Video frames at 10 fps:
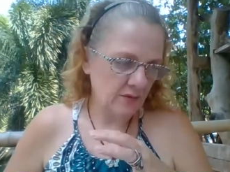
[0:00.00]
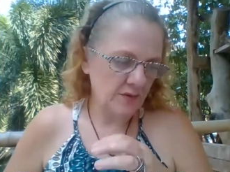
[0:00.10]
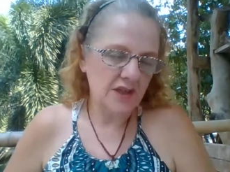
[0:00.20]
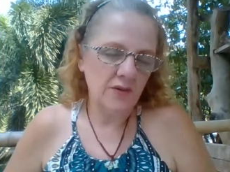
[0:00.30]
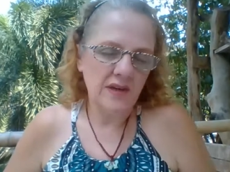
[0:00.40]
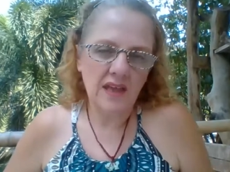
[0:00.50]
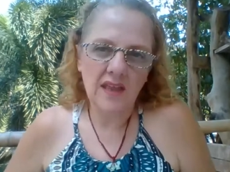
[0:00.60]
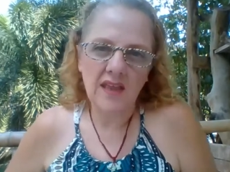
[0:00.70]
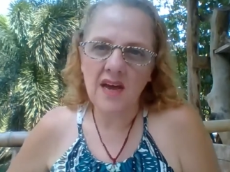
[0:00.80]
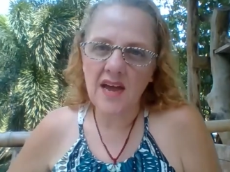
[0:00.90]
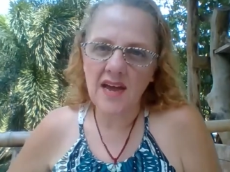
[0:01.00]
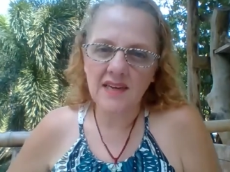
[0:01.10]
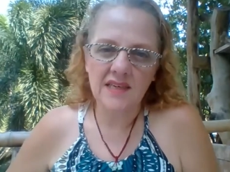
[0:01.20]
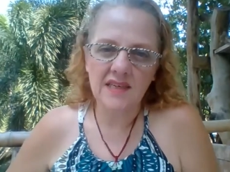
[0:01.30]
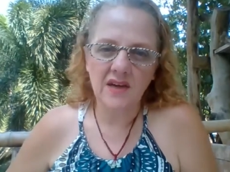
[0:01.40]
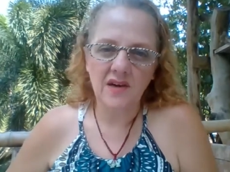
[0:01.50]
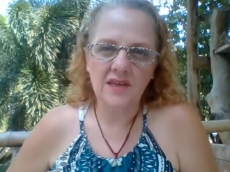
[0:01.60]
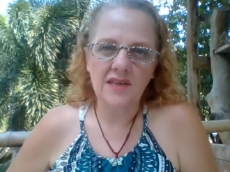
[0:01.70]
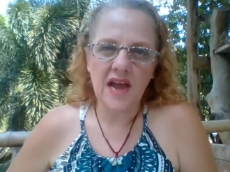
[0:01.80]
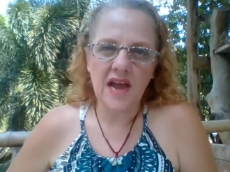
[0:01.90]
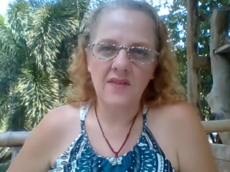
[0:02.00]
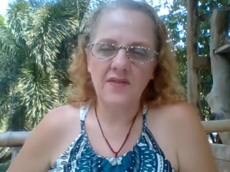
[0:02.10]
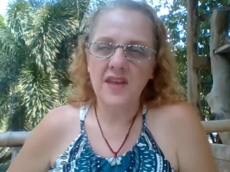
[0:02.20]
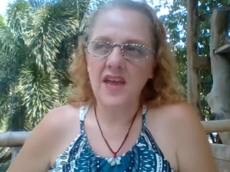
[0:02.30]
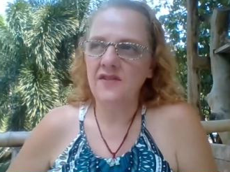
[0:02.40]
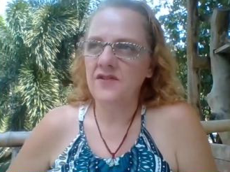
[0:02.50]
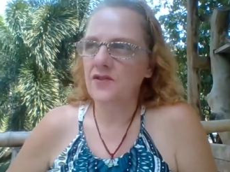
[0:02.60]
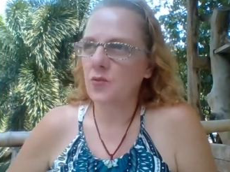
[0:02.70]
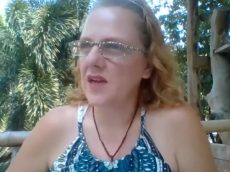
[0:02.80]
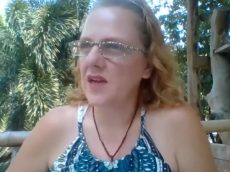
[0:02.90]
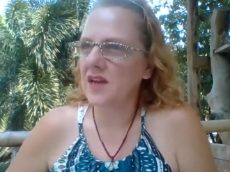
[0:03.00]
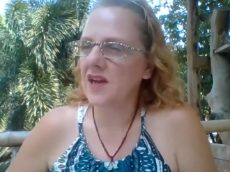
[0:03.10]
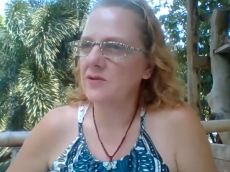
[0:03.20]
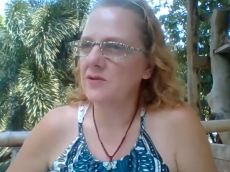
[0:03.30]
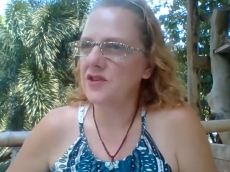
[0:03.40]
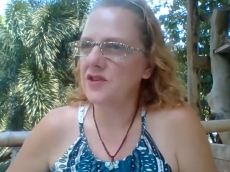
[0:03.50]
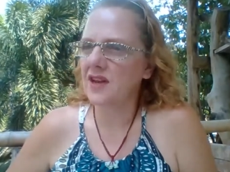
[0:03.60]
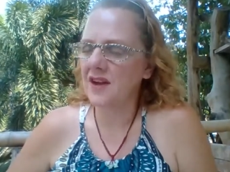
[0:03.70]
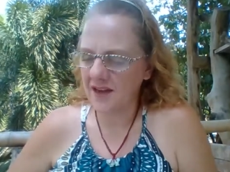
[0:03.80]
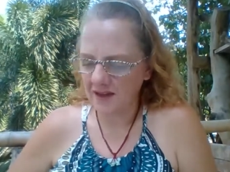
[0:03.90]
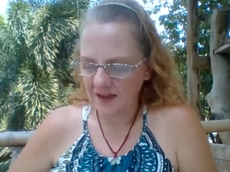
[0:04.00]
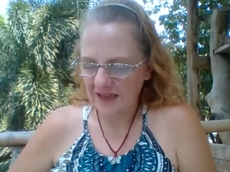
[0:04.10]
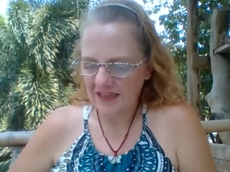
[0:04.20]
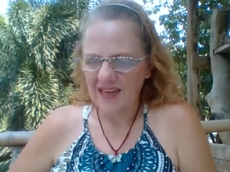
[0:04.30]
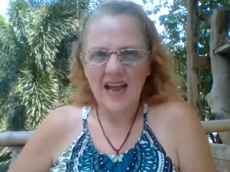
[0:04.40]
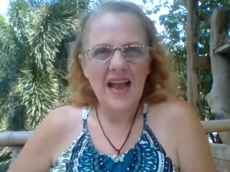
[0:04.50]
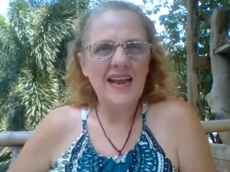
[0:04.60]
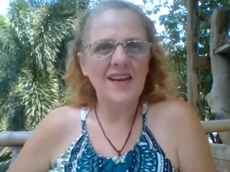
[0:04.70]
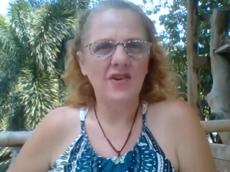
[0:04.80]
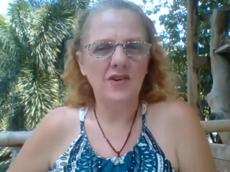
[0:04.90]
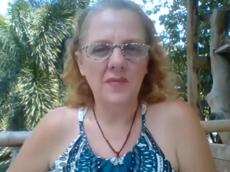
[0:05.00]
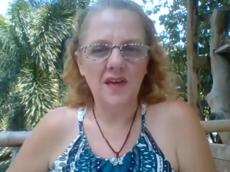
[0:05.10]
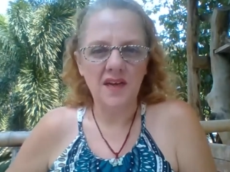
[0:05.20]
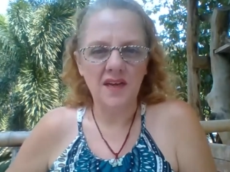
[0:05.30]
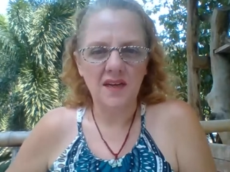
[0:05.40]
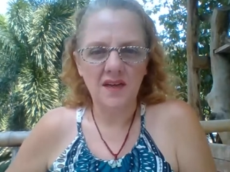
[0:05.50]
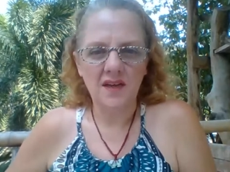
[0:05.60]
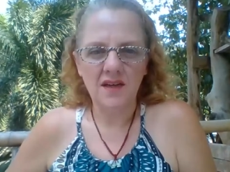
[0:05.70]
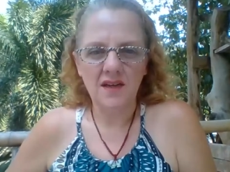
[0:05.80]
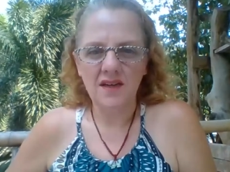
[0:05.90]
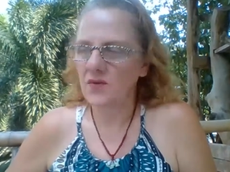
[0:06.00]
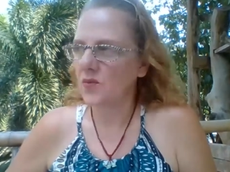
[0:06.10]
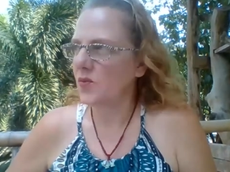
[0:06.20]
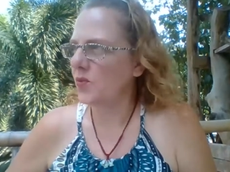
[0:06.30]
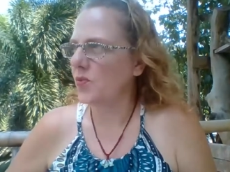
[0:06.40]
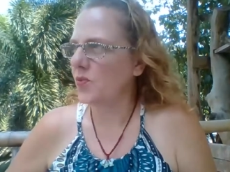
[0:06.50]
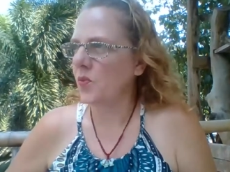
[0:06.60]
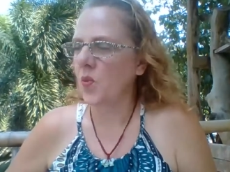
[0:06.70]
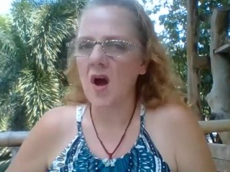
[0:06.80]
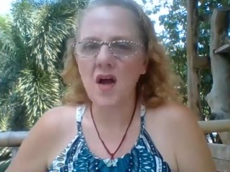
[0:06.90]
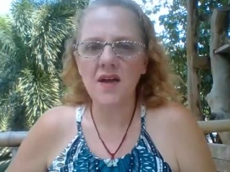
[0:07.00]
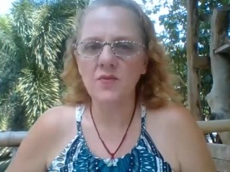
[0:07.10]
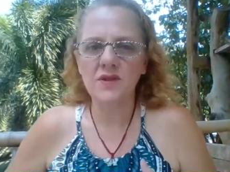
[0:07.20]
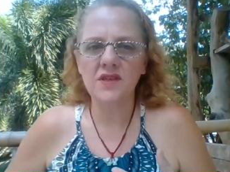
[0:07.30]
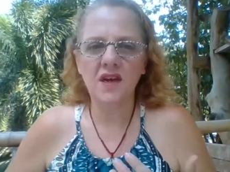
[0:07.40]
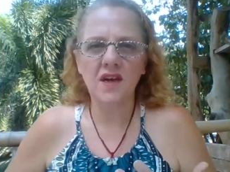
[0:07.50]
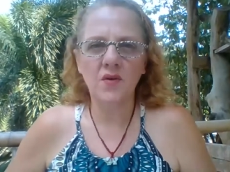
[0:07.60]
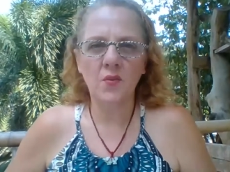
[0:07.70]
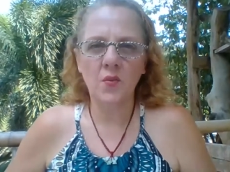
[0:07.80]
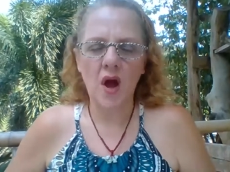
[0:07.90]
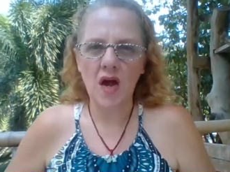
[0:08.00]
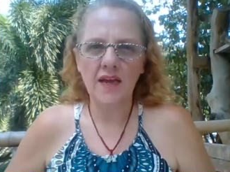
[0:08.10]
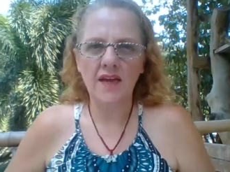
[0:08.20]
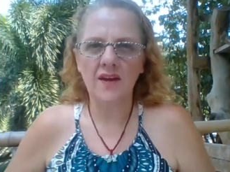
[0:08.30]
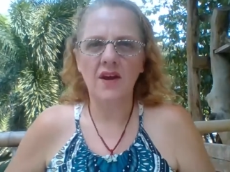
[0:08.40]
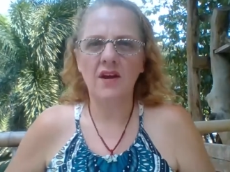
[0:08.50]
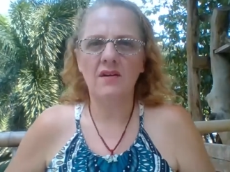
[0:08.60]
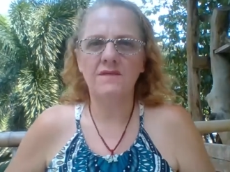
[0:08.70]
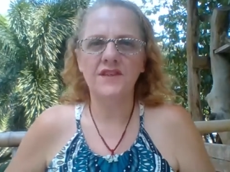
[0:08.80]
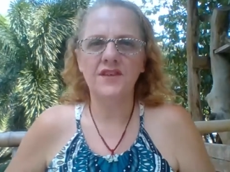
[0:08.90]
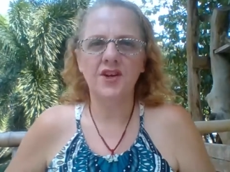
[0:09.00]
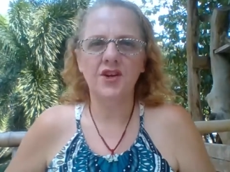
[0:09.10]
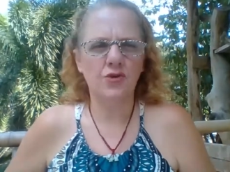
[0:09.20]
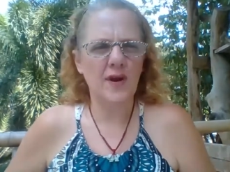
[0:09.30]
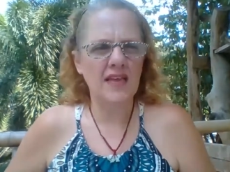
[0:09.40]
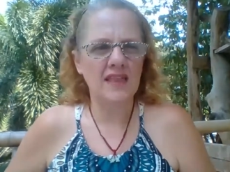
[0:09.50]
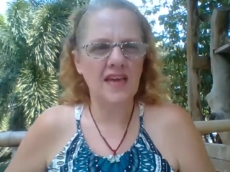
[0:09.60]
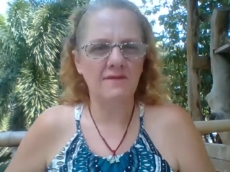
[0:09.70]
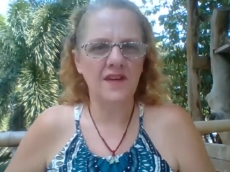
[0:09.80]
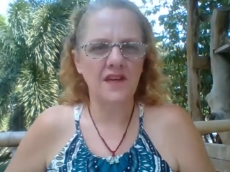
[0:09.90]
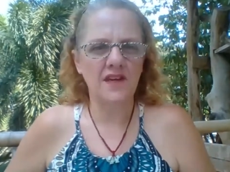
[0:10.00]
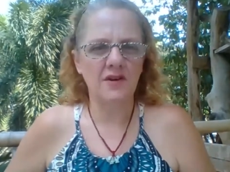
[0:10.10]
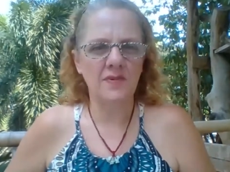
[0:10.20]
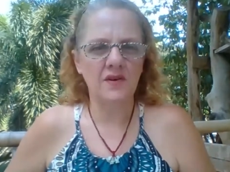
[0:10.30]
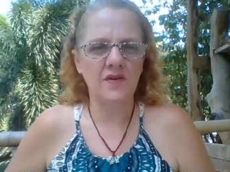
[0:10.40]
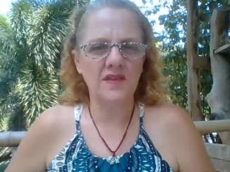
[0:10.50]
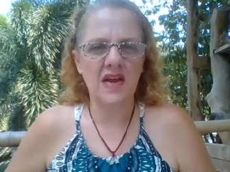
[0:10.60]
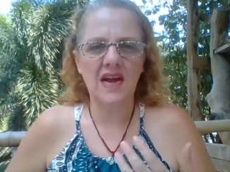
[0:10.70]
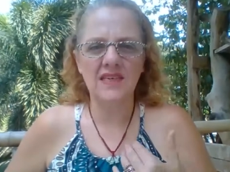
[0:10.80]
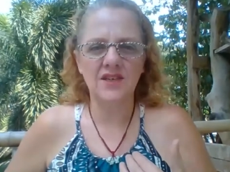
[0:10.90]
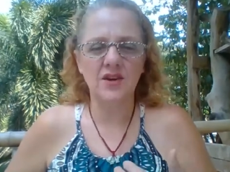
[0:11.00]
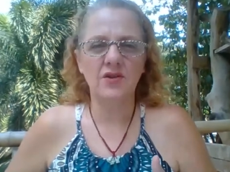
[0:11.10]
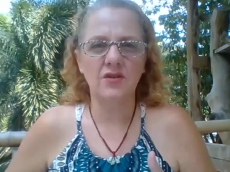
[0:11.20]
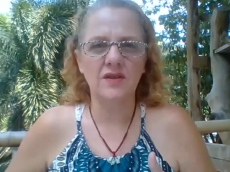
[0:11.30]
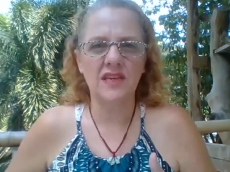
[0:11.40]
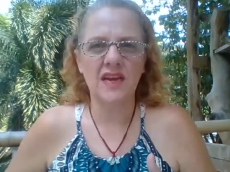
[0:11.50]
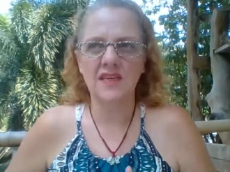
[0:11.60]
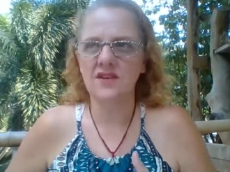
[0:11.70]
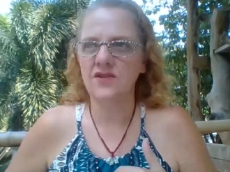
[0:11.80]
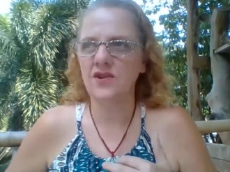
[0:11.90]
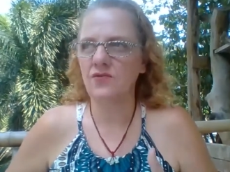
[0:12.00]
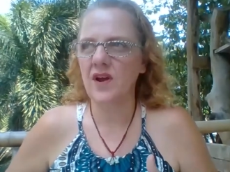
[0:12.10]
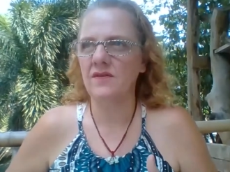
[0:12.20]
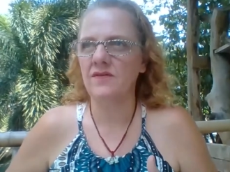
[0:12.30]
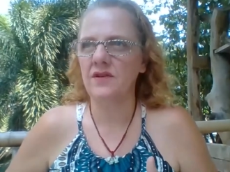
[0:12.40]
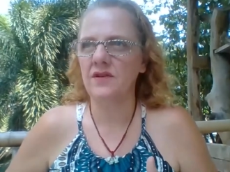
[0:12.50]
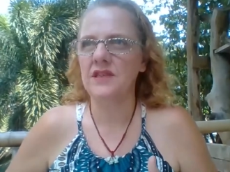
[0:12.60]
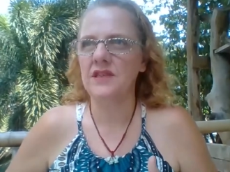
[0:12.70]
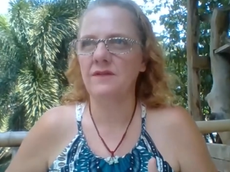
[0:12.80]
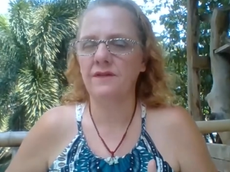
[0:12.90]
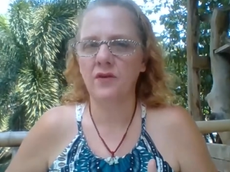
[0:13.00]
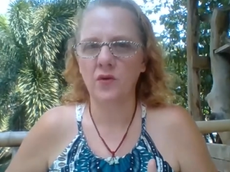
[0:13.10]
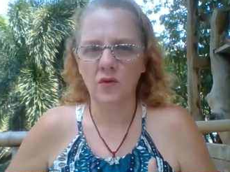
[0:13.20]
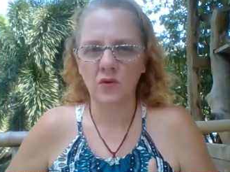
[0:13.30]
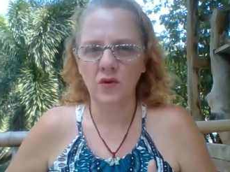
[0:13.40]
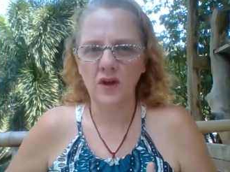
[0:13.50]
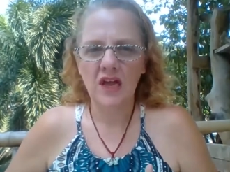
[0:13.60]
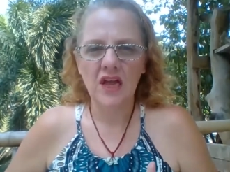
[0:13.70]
I was doing that exercise at the end of the week and I was just like, hang on a minute, why on earth did I create that video? Because it has no context and no relevance for